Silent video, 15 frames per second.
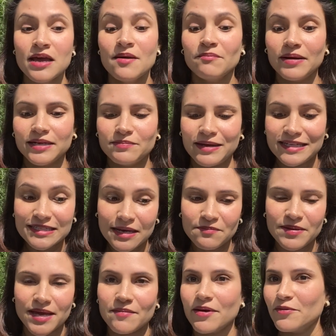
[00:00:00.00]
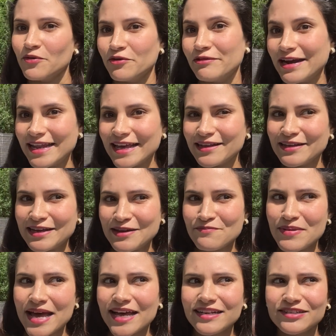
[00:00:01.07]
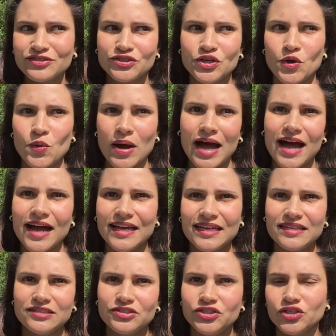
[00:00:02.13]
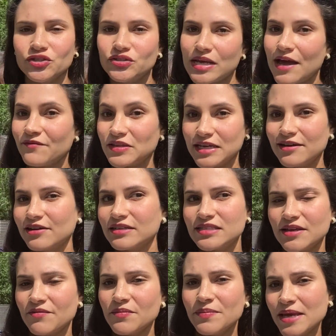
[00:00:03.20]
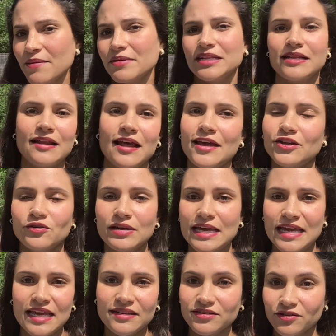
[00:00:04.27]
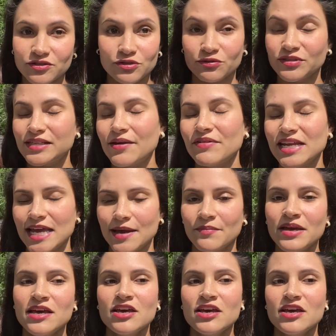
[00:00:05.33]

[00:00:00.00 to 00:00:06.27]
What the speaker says: But by 10 p.m., I'm already in bed. So I just have dinner at 7 p.m. and then I don't eat until 7 a.m.